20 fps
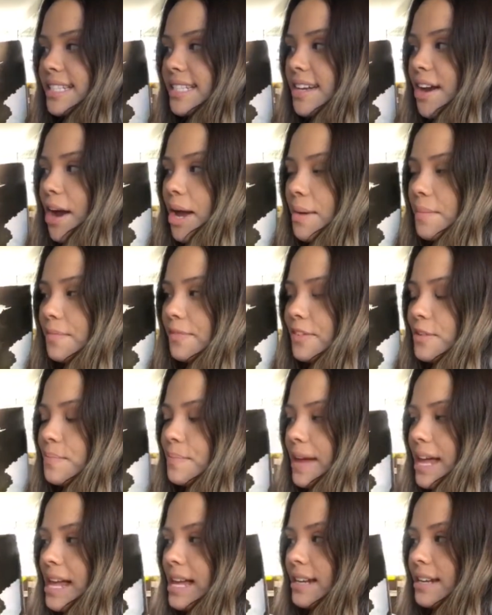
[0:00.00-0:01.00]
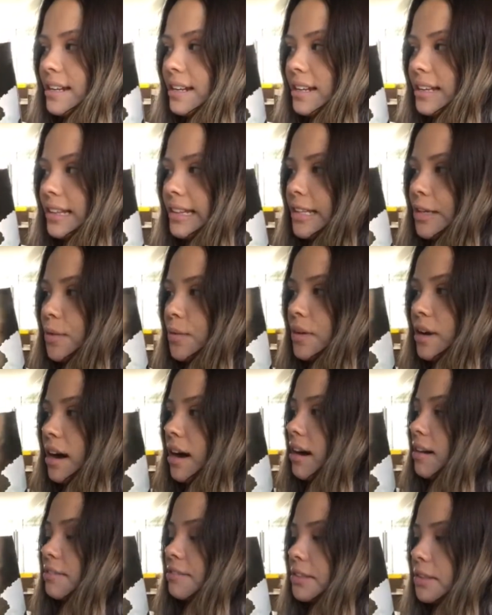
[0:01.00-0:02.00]
time for bed, little
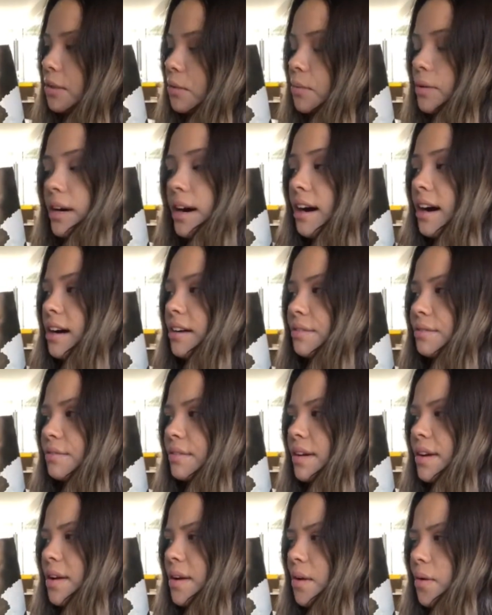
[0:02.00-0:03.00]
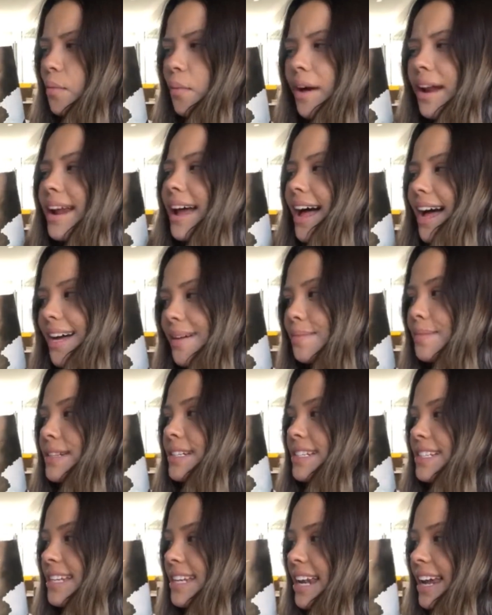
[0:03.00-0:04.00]
calf, what
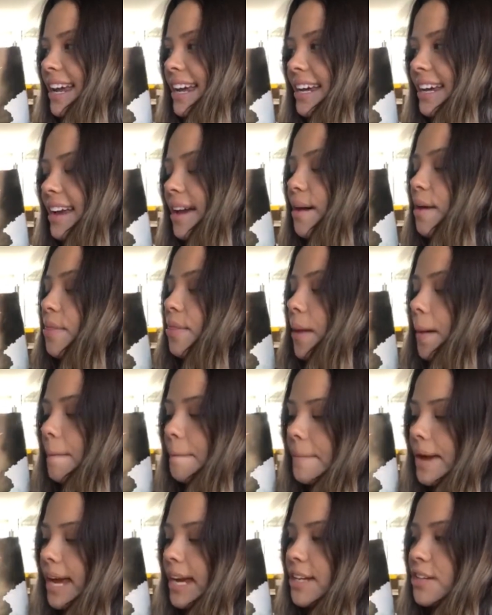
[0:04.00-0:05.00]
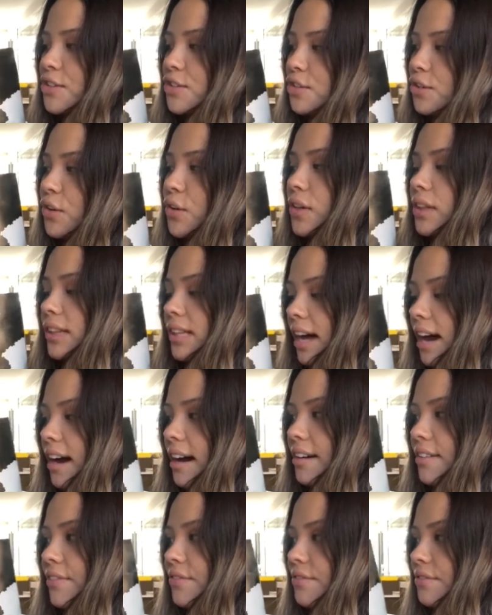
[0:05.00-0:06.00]
happened today that made you laugh?